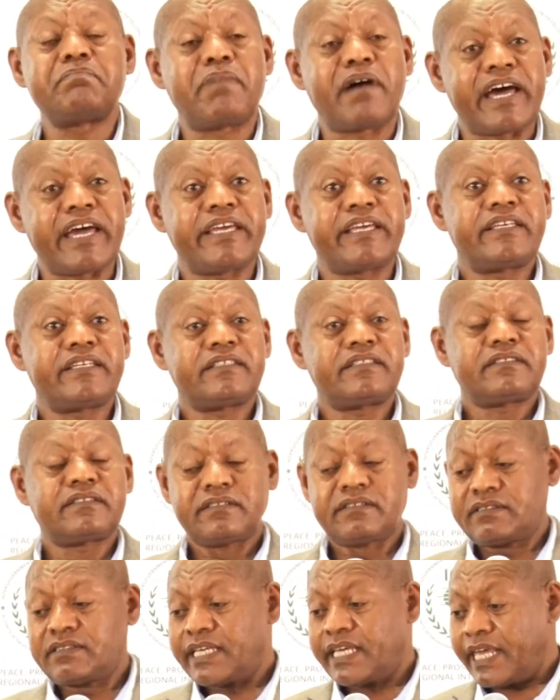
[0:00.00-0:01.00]
by
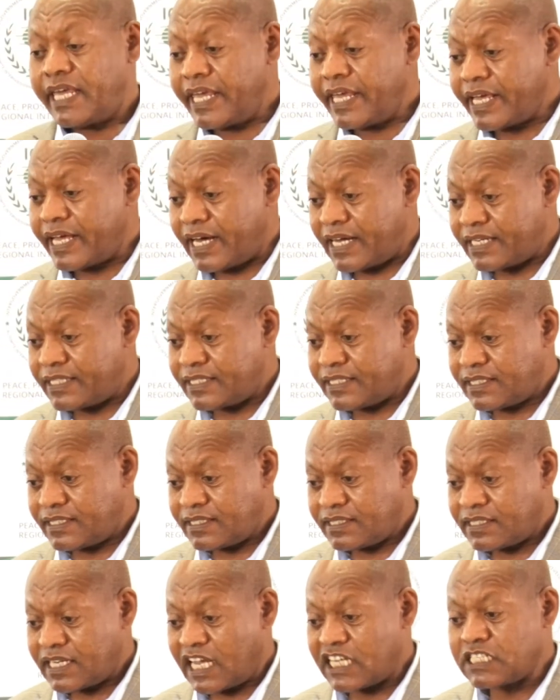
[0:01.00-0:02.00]
IGAD
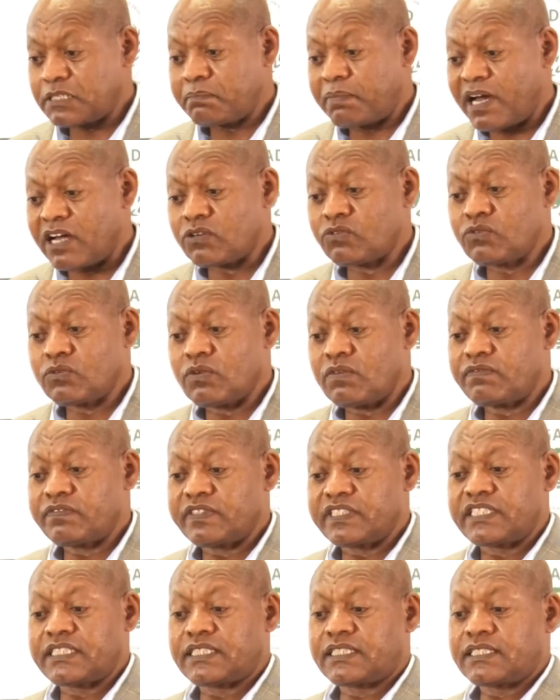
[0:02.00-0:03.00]
as part of
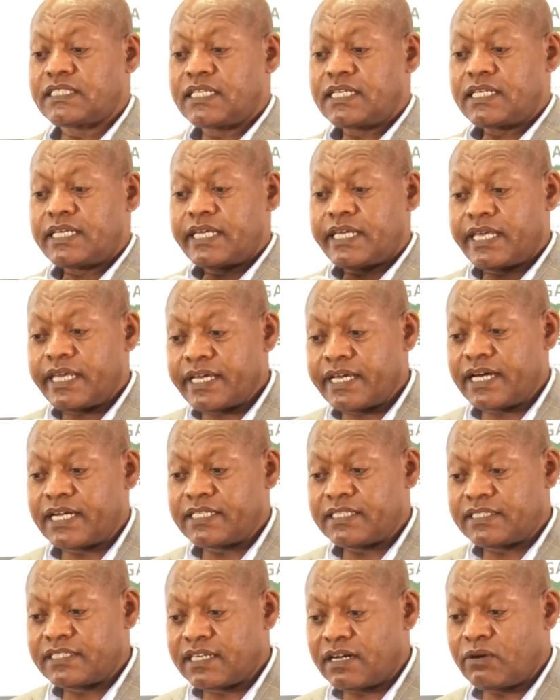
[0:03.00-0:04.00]
its
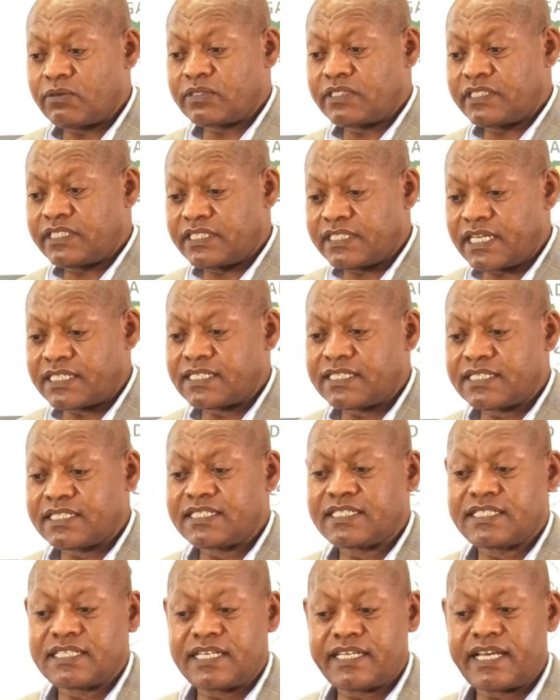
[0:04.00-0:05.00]
IGAD Drought Disaster
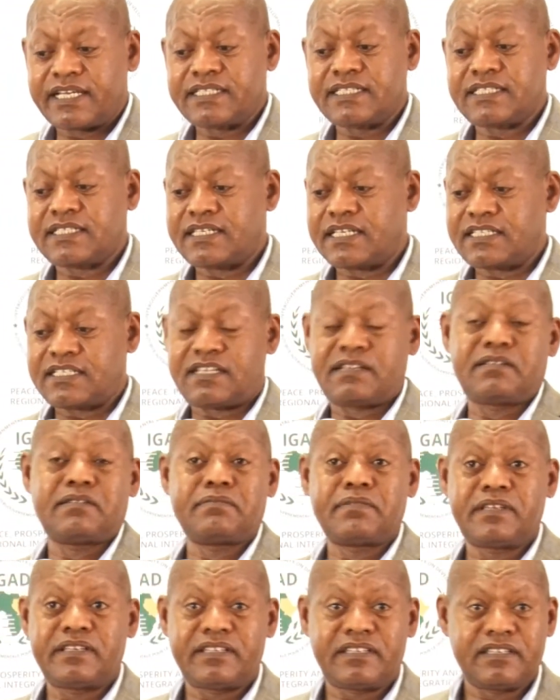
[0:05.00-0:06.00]
Resilience
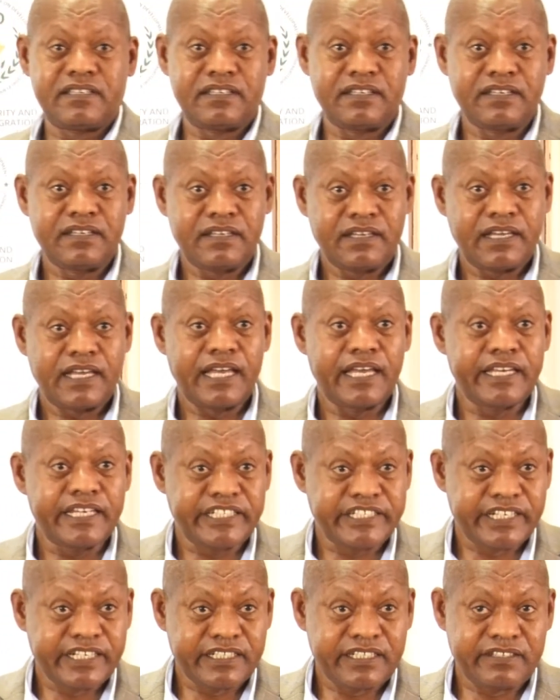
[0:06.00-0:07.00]
Sustainability
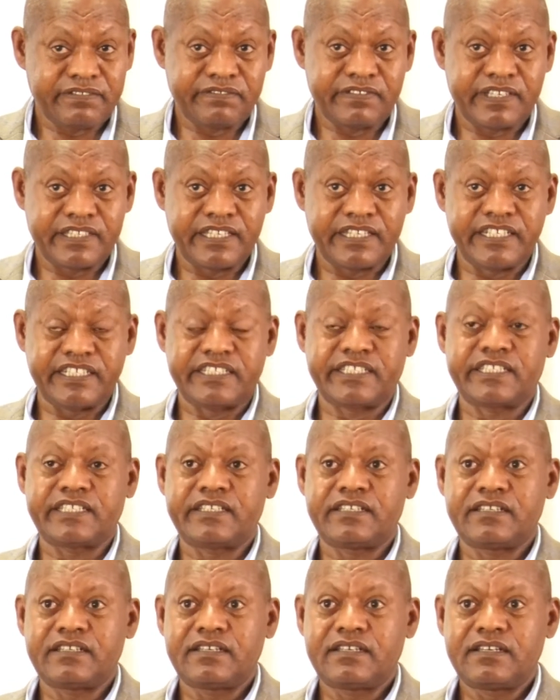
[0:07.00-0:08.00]
Initiative, IDRISI.
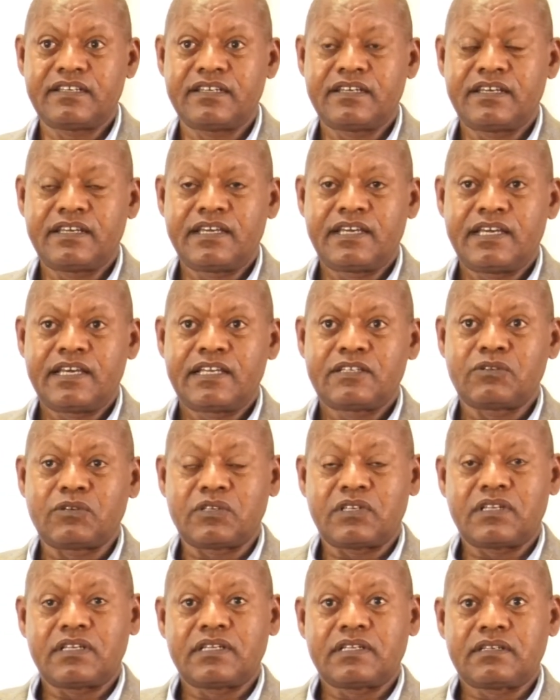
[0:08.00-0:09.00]

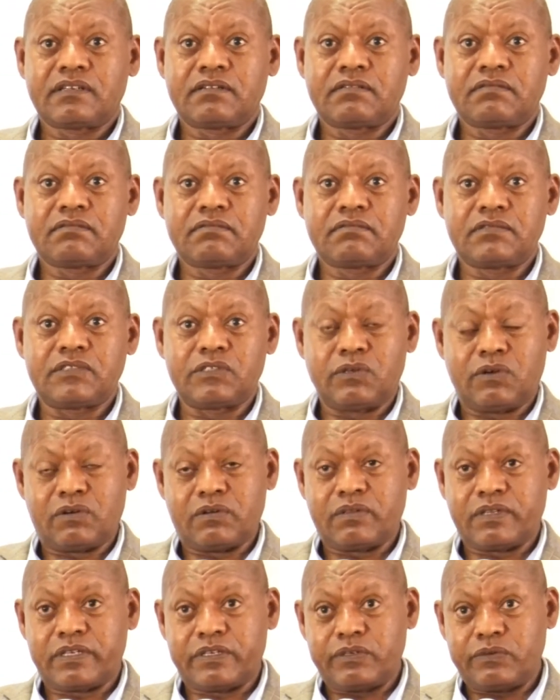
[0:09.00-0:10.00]
So, you
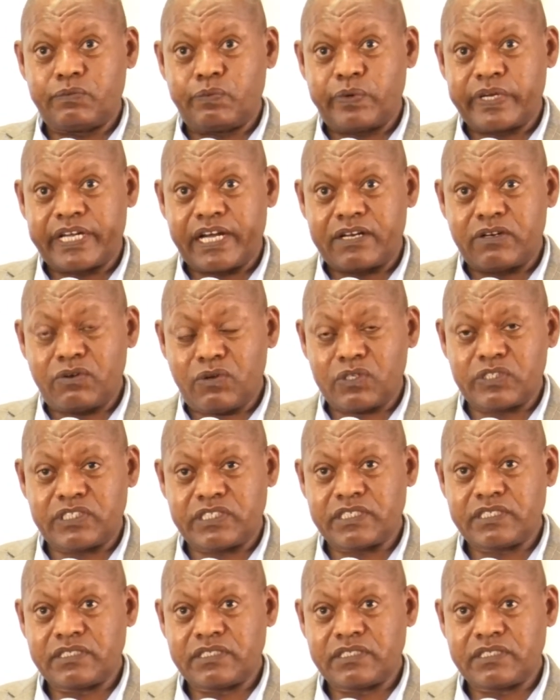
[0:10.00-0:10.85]
know, we cannot